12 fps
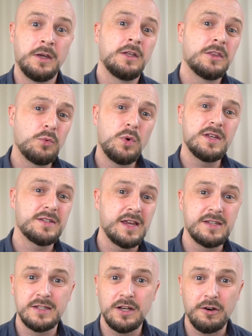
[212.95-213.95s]
The worst
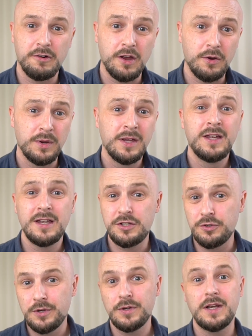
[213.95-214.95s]
case scenario is
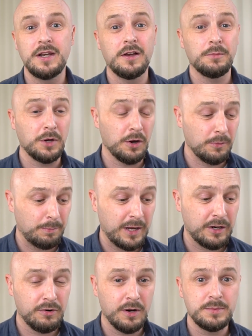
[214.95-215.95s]
you could end up going
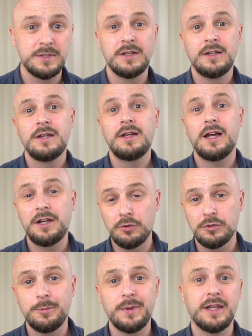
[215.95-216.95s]
bankrupt and
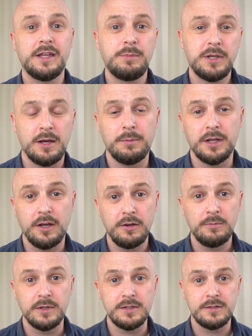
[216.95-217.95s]
ultimately becoming
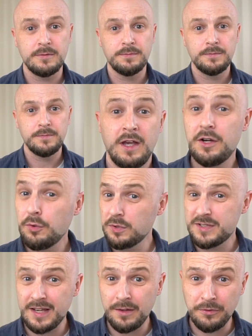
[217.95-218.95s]
homeless. It all
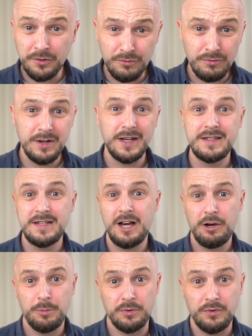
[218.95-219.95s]
sounds really
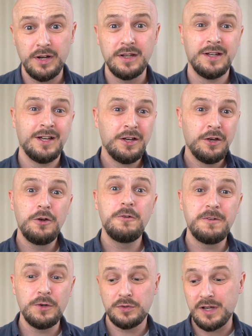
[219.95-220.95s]
terrible, right? Who
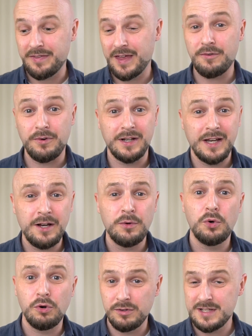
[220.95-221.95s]
feels like that right now,
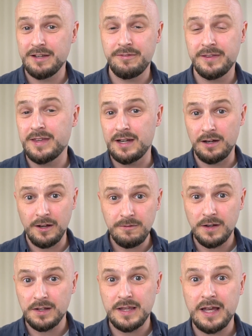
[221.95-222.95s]
or is living their life
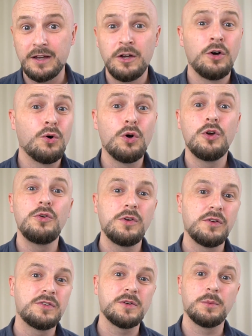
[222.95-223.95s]
like that, or who
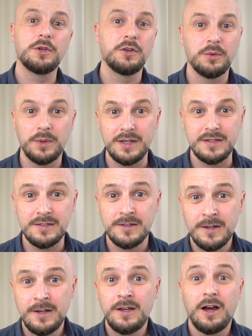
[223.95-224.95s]
knows someone who is?
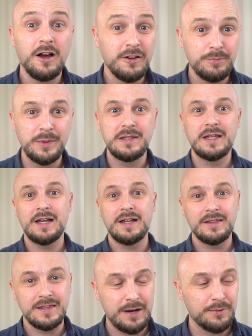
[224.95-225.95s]
I've been there,
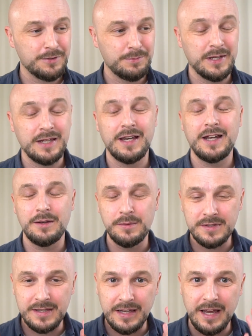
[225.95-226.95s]
that was me, and it
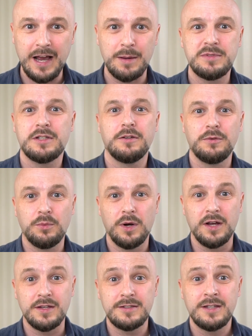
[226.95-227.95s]
was the absolute
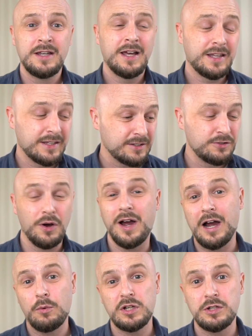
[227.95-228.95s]
worst, and that's not
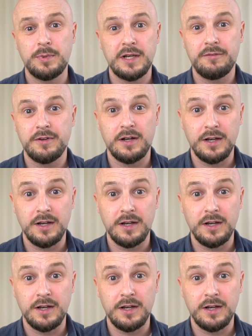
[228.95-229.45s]
how we should be living our